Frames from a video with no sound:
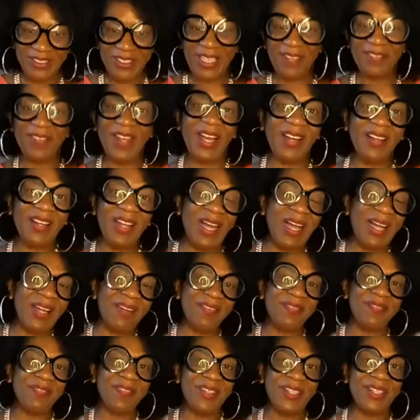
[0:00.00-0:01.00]
I
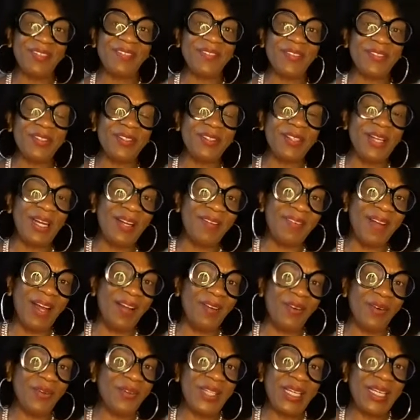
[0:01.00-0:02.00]

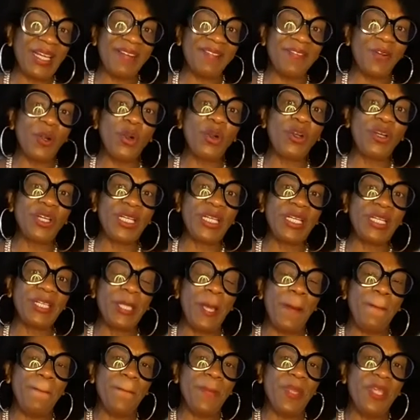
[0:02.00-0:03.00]
don't think I've heard it
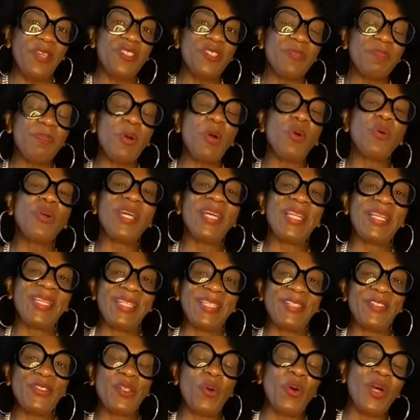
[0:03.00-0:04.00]
spoken
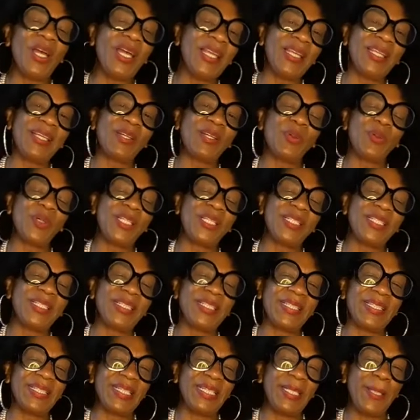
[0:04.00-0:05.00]
so
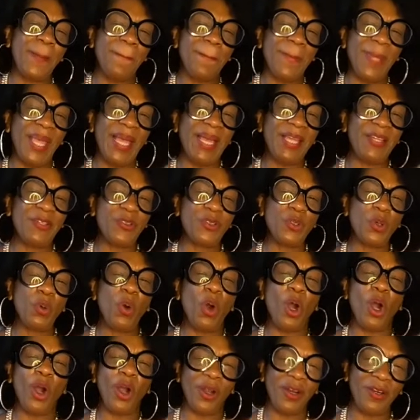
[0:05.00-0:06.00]
eloquently and so
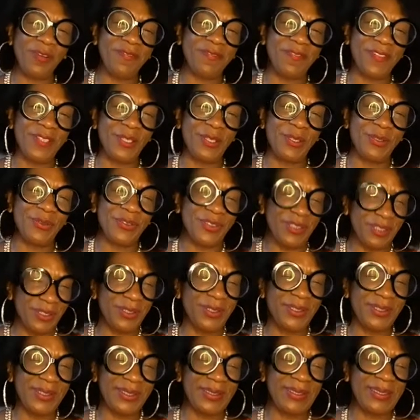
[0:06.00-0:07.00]
heartfelt,
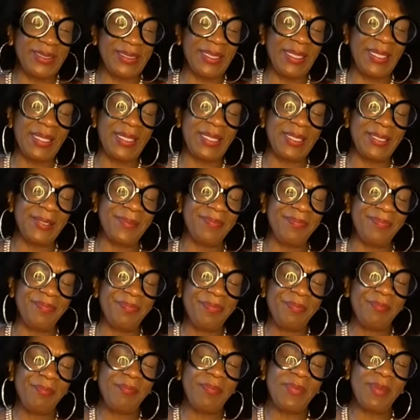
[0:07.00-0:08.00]
seriously.
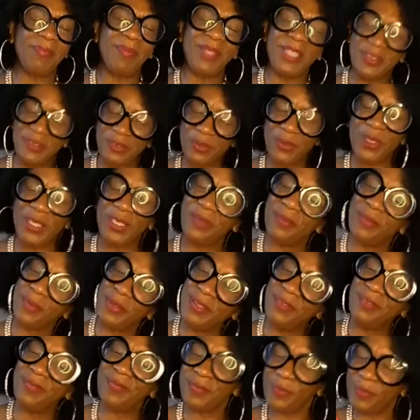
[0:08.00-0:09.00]
Because
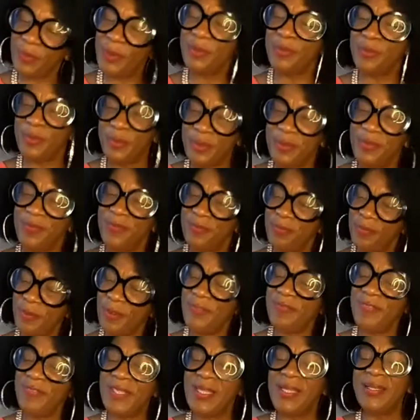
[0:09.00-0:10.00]

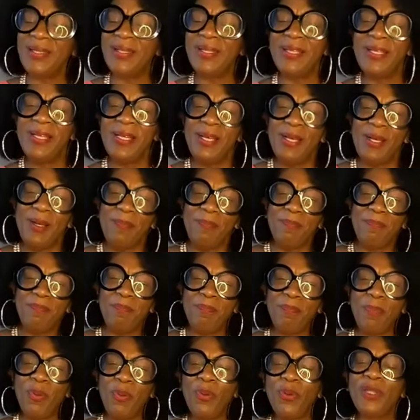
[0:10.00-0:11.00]
we've done a
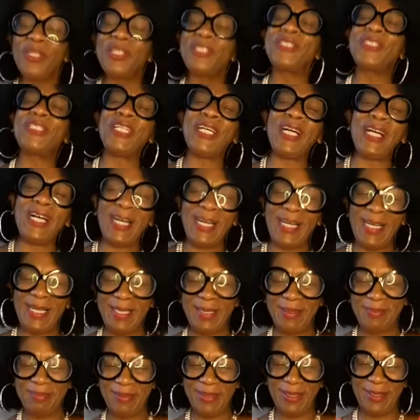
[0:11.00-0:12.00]
poor
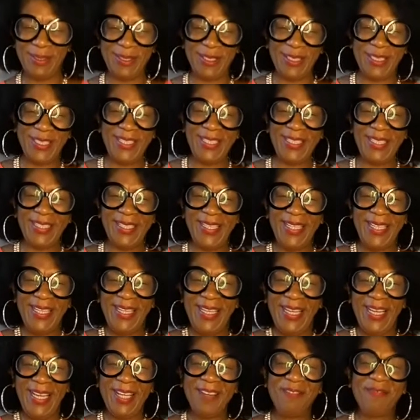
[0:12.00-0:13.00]
job on
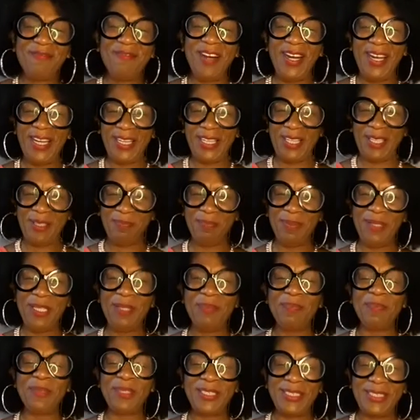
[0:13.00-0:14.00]
inviting
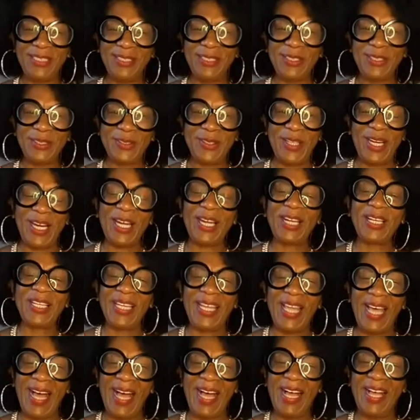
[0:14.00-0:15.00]
people into our
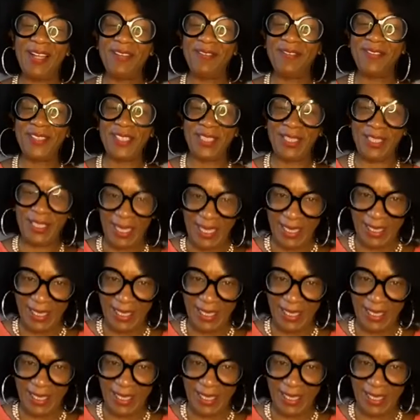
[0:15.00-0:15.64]
lives and